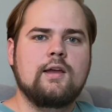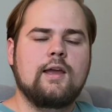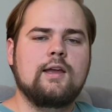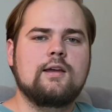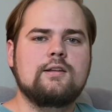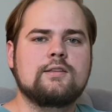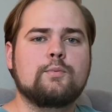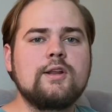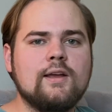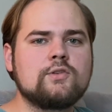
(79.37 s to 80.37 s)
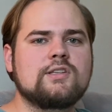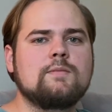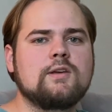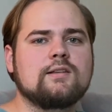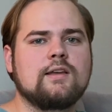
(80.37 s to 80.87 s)
And it's pretty interesting
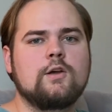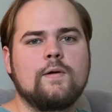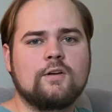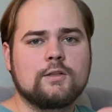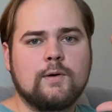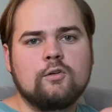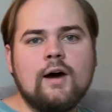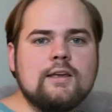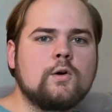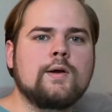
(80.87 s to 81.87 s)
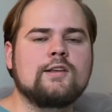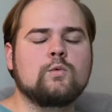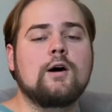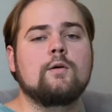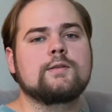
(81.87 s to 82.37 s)
because I know we talked about Litecoin as
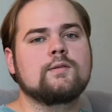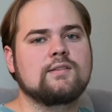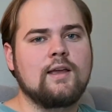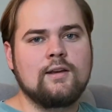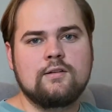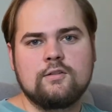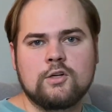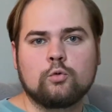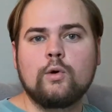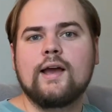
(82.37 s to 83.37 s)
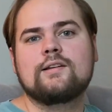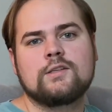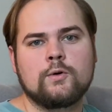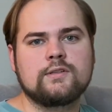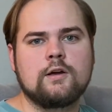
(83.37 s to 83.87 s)
well, which is a direct
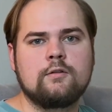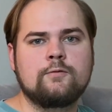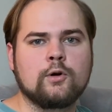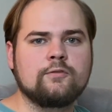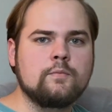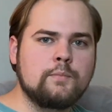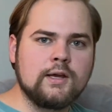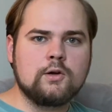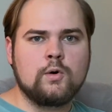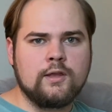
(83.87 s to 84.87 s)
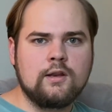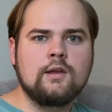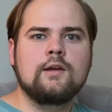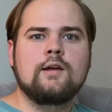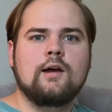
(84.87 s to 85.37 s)
source code fork from Bitcoin.
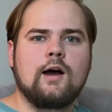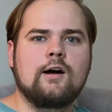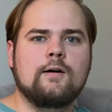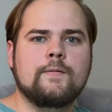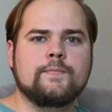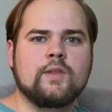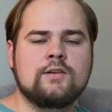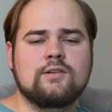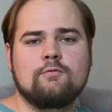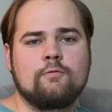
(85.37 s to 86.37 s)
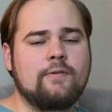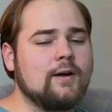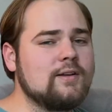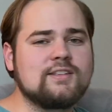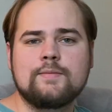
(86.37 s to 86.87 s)
And
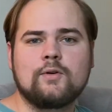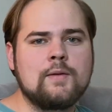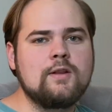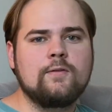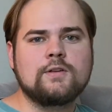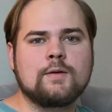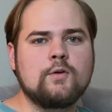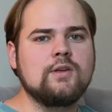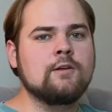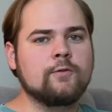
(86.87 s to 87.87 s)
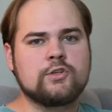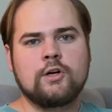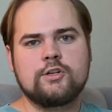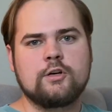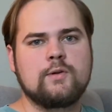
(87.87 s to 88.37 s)
very similar. I mean, if you talk about the
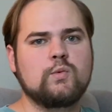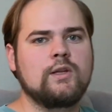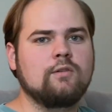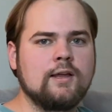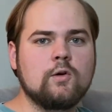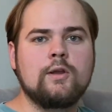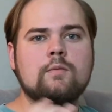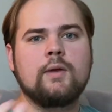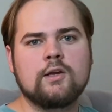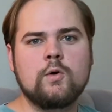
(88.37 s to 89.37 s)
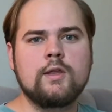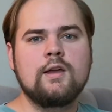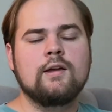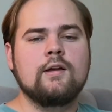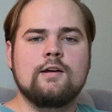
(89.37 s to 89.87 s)
infrastructure between Litecoin and Bitcoin,
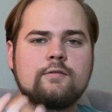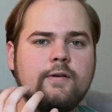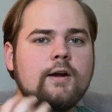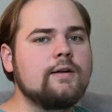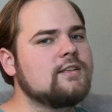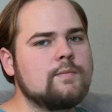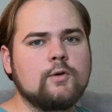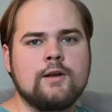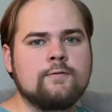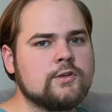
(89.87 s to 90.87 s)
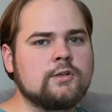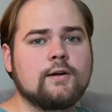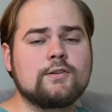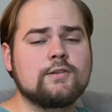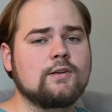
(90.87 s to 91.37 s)
very similar
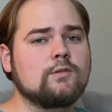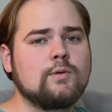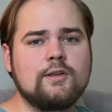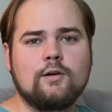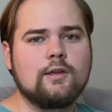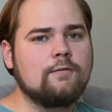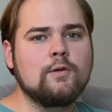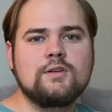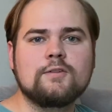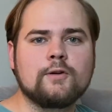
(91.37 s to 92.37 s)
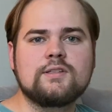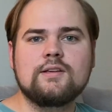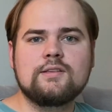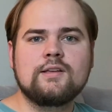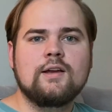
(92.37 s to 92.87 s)
infrastructures. There's really only a few
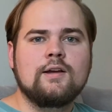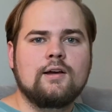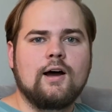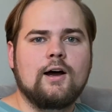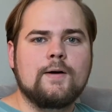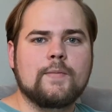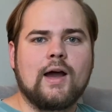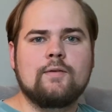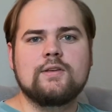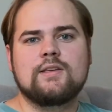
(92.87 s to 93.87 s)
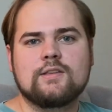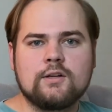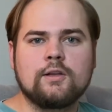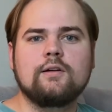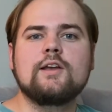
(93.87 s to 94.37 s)
differences. Obviously the
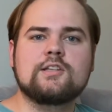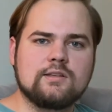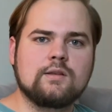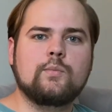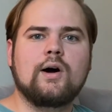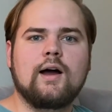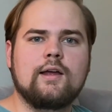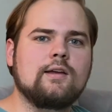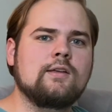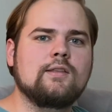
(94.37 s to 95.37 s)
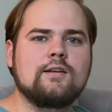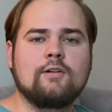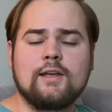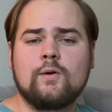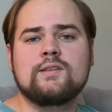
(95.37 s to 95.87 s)
circulation supply, and then
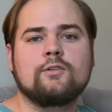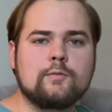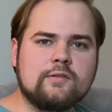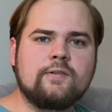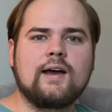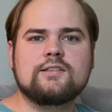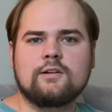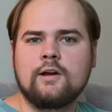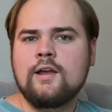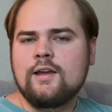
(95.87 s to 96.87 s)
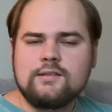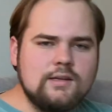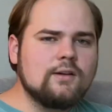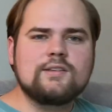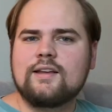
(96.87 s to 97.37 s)
Litecoin's a little bit faster,
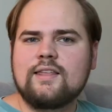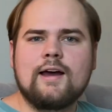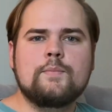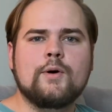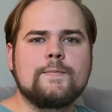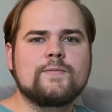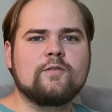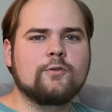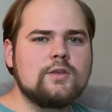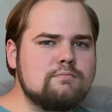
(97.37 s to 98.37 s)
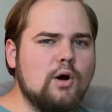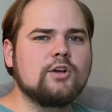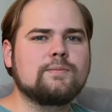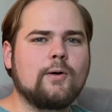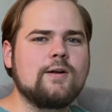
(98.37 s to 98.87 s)
details like that. But for the
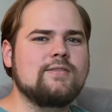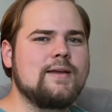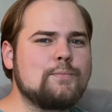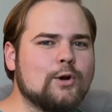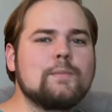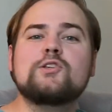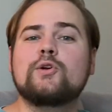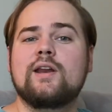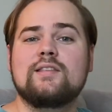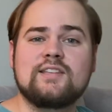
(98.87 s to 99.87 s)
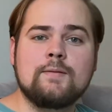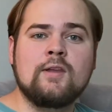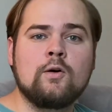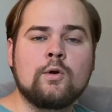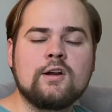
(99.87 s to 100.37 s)
most part, they pretty much created the same
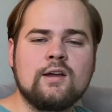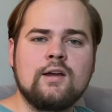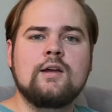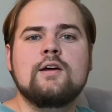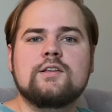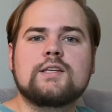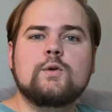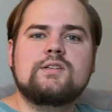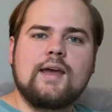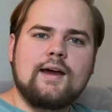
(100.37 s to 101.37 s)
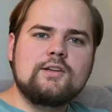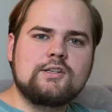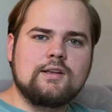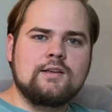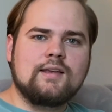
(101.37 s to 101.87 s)
network. So
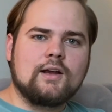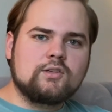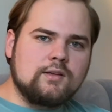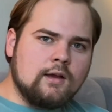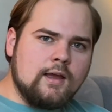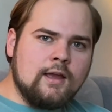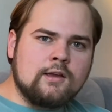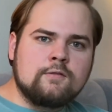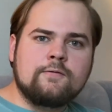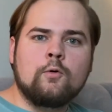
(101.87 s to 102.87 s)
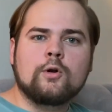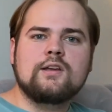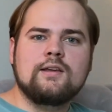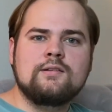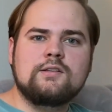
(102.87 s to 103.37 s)
Dash is actually a
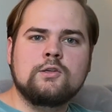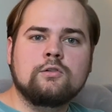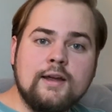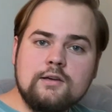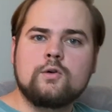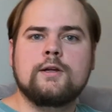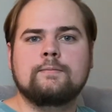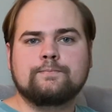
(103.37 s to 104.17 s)
fork into Litecoin.